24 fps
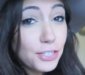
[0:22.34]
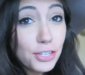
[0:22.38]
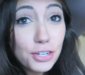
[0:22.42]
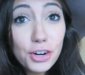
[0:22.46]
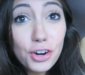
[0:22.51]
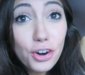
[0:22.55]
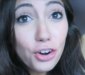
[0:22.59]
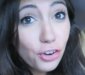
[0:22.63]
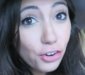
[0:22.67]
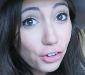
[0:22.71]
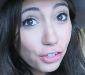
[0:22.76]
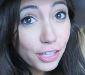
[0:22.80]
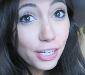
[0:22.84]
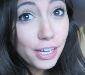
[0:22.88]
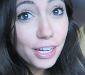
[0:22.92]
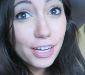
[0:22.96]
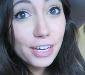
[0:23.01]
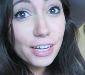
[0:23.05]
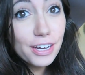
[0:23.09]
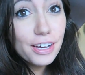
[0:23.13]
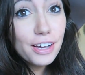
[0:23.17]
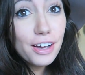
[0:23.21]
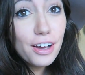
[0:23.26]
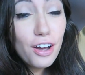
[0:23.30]
is an
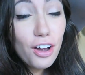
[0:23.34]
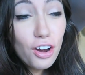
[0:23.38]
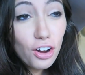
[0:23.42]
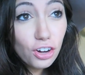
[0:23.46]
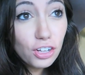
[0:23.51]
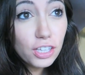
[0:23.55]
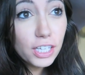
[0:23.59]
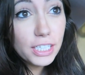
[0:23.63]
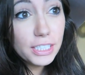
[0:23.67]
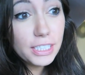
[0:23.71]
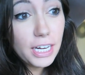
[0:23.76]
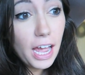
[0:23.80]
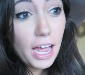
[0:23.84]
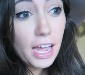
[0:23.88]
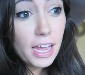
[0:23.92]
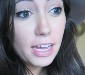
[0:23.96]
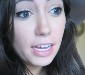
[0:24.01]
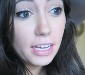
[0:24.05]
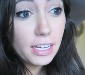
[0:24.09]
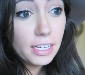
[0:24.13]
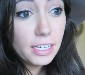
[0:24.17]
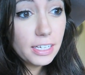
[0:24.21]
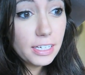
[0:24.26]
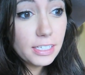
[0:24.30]
early early
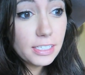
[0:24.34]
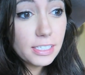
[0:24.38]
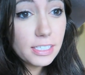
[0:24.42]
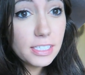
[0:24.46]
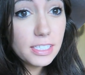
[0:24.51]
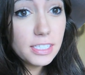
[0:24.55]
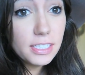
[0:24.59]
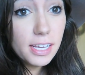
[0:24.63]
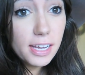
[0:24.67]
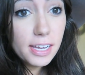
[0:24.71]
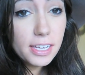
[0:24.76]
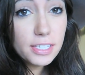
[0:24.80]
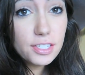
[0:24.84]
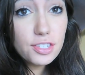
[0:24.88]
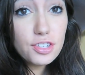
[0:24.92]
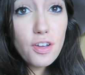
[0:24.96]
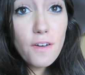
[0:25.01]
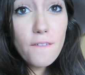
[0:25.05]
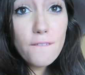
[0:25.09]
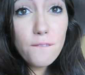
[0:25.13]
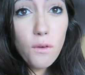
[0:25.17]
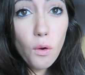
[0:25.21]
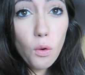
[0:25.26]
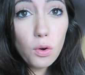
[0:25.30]
day. It is
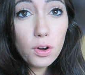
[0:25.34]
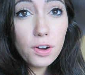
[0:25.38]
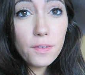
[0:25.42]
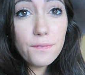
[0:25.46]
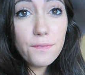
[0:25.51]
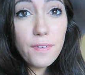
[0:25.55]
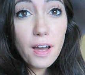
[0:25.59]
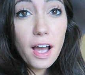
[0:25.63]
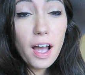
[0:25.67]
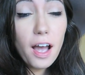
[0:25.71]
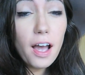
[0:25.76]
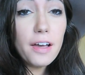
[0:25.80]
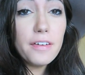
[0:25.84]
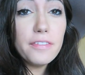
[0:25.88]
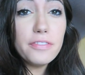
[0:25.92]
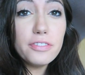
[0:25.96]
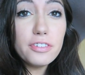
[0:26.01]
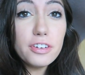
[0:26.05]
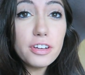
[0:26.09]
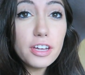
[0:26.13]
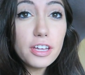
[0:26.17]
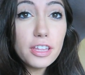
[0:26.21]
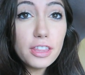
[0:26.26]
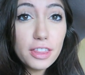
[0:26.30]

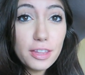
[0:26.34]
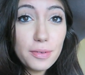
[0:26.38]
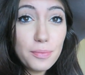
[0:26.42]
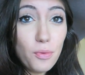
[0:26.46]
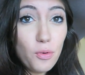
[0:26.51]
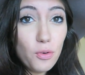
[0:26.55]
6.45 in the